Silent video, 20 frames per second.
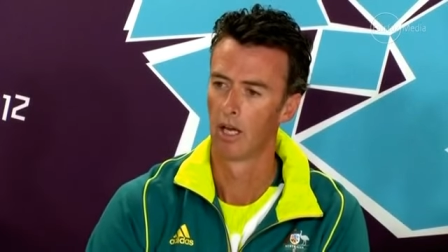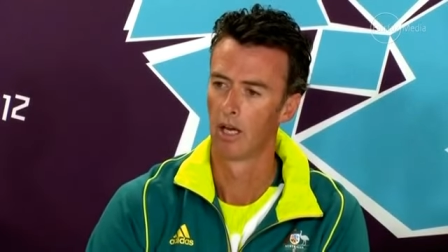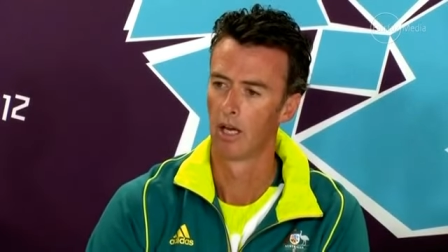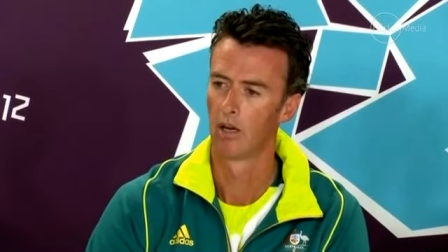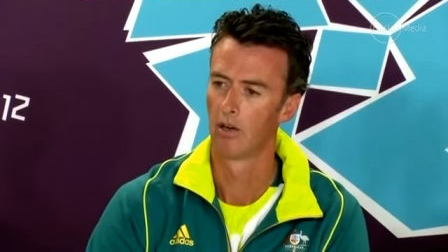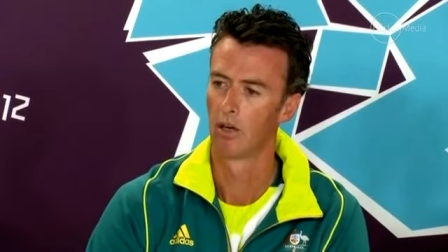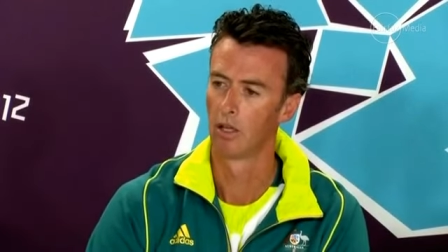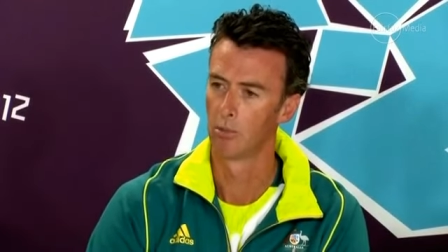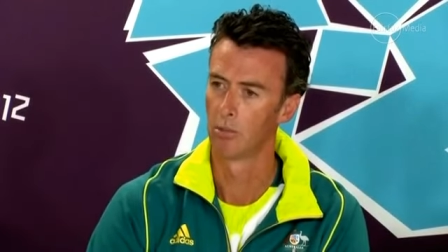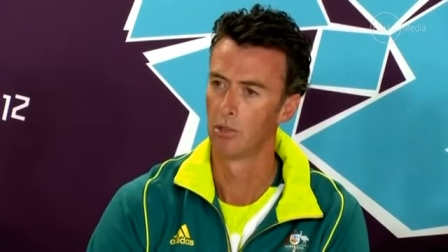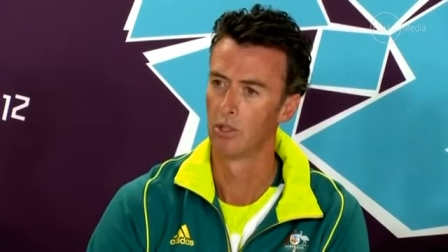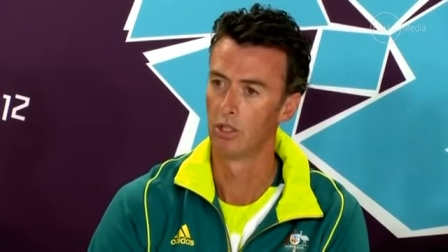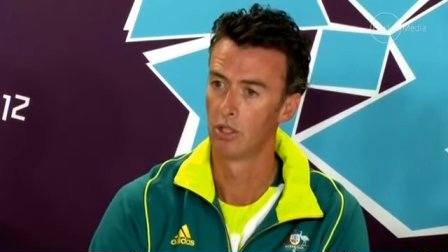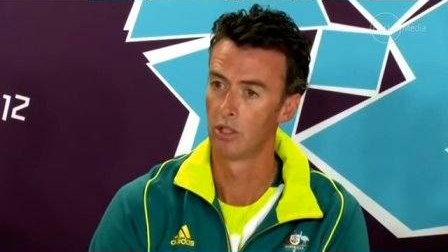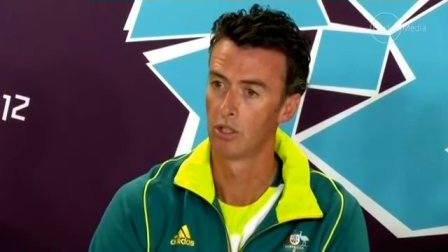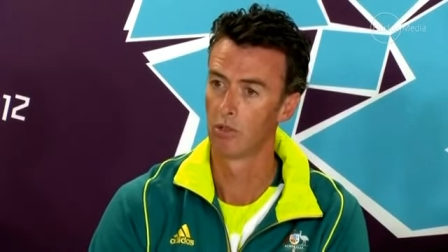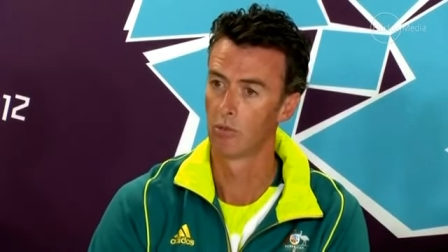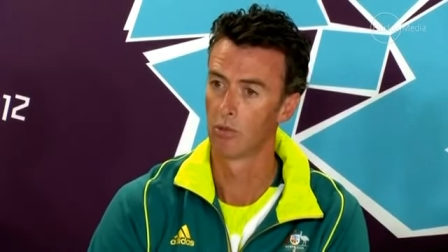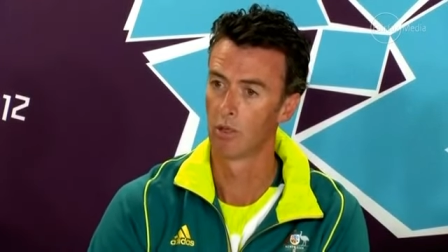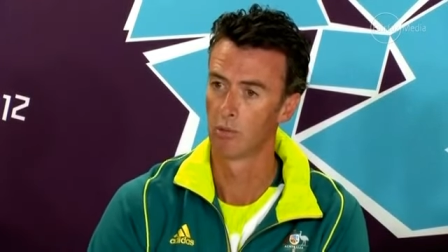are in a
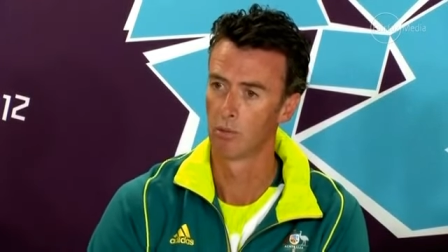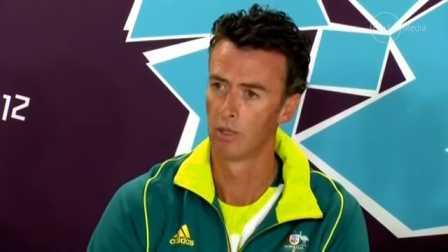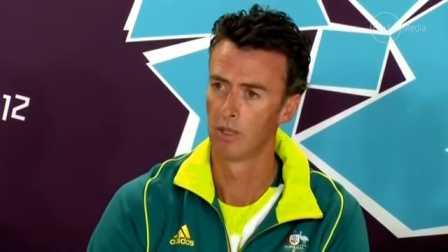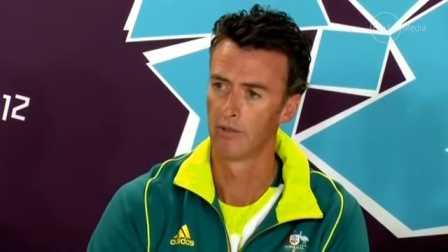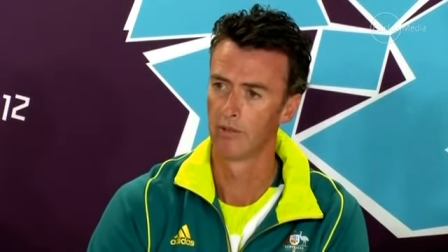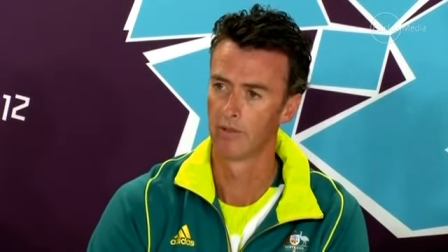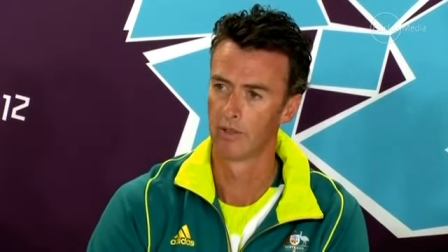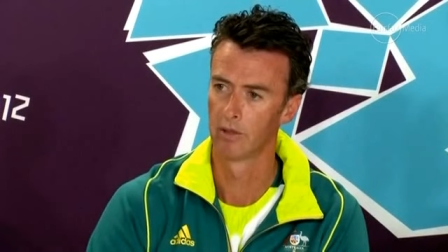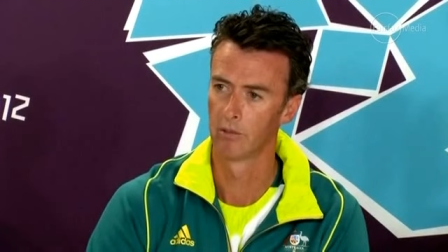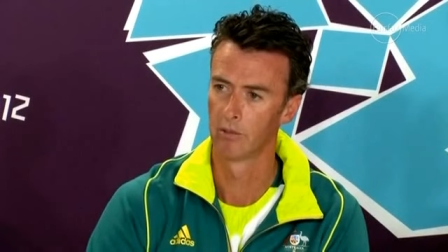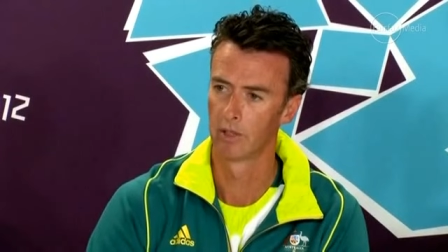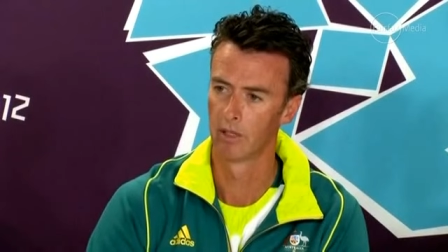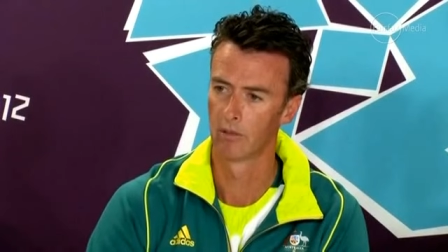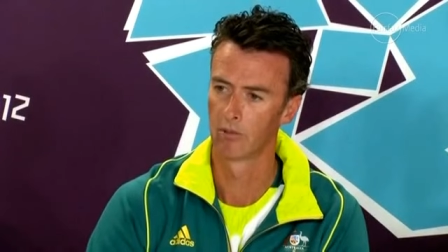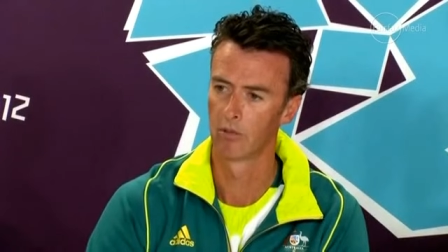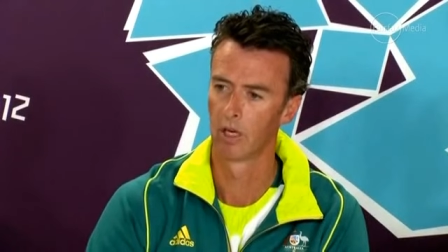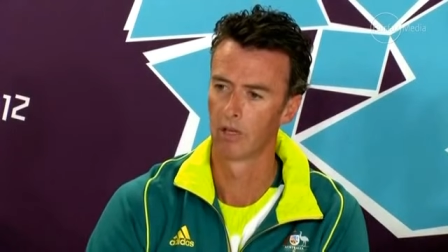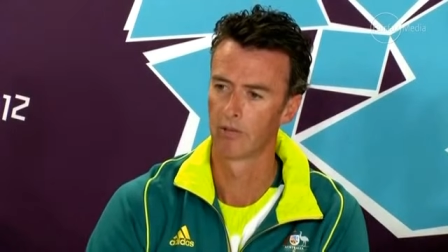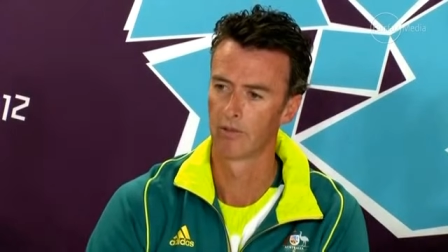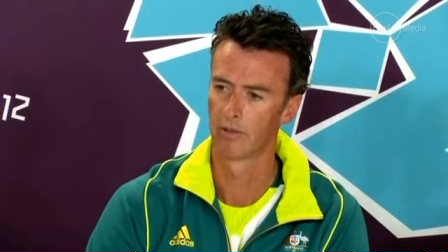position where we feel we are
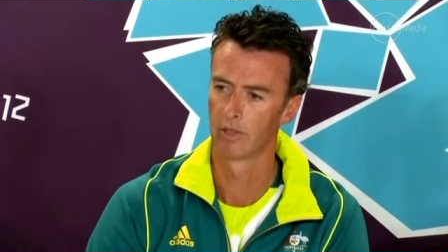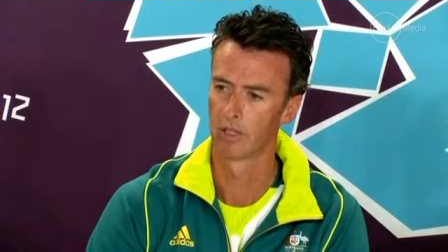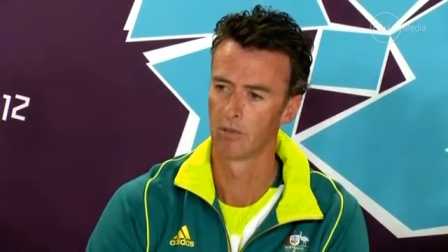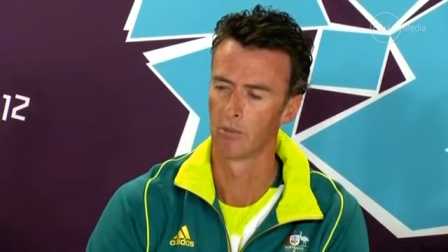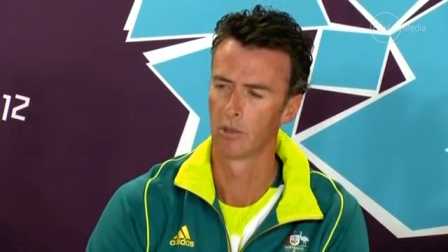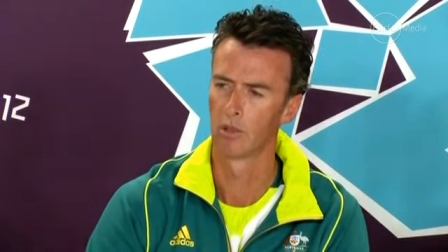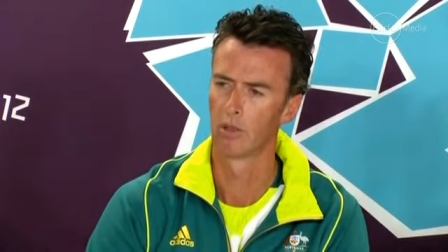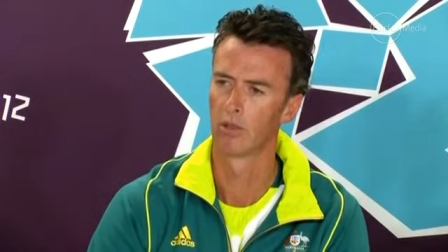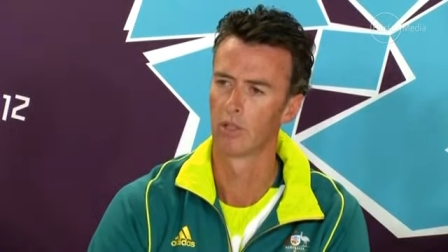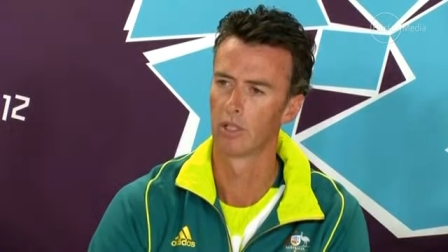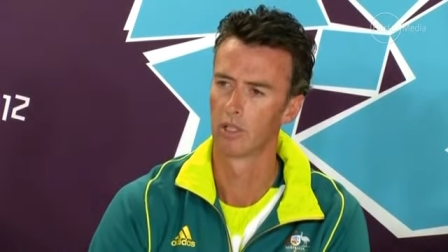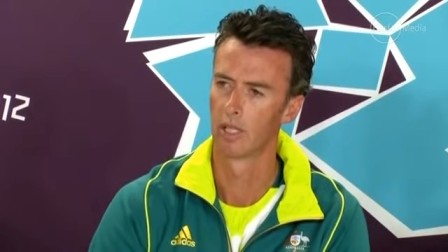rightfully belong,